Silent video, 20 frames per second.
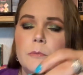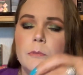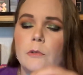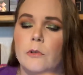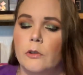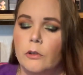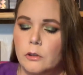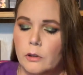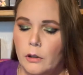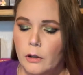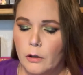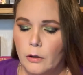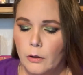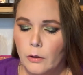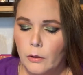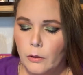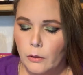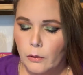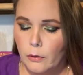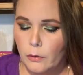
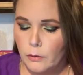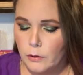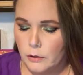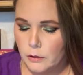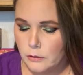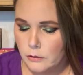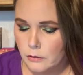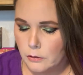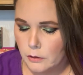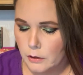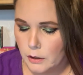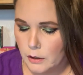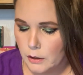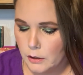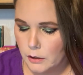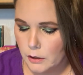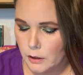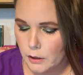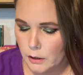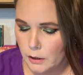so let's go
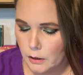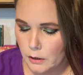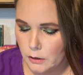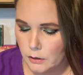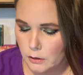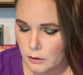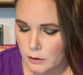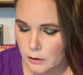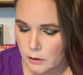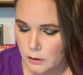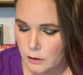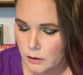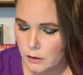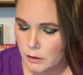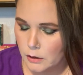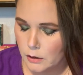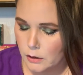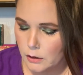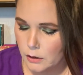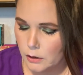ahead and
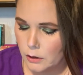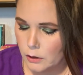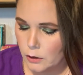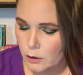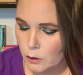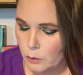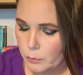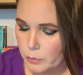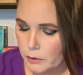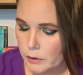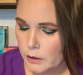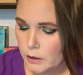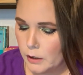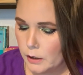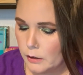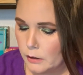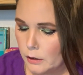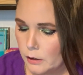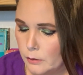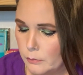open
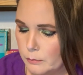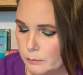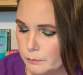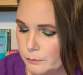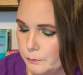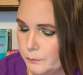that up,